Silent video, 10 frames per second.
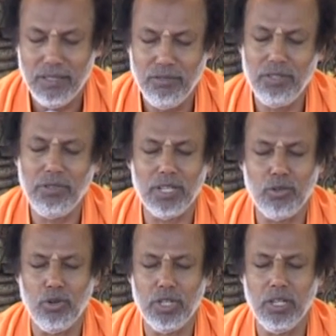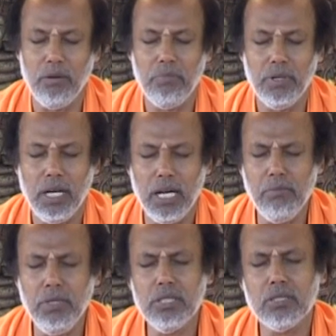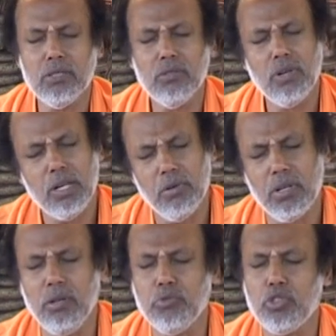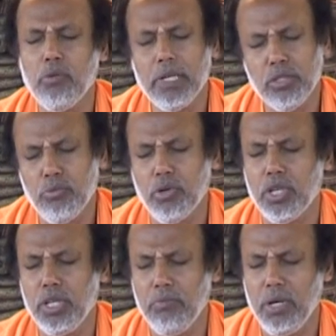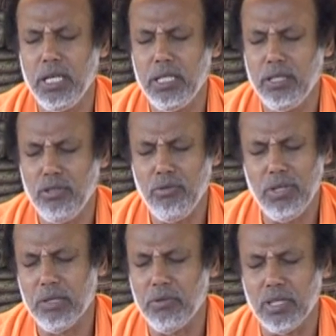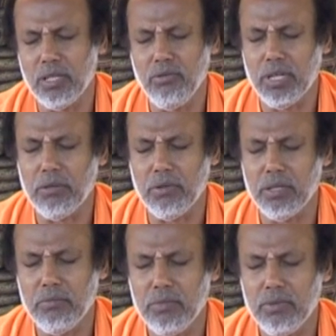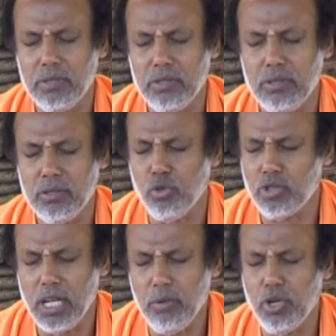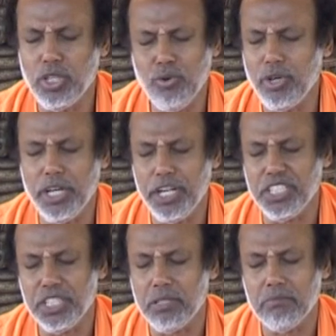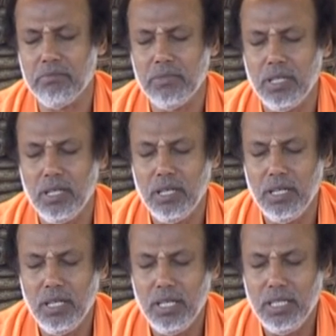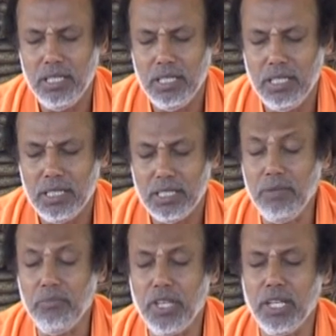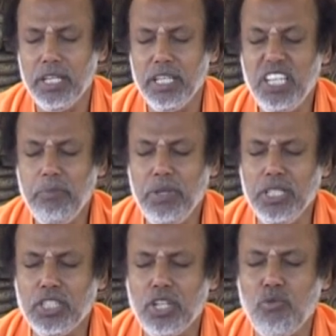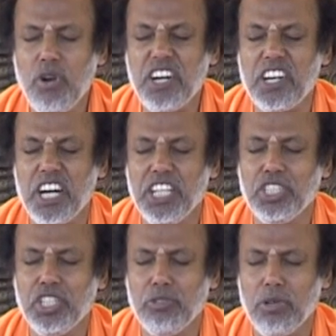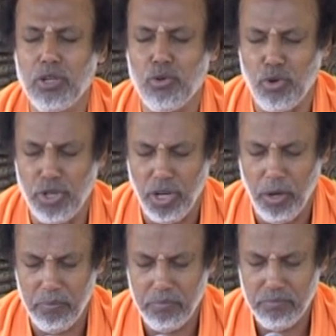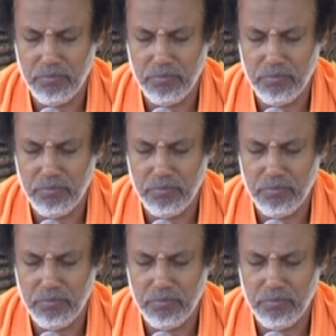When we are growing up, I means whatever comes to your mind, your body, mind, you know, whatever. Total body orientation. Same thing depends on what tradition you are growing up.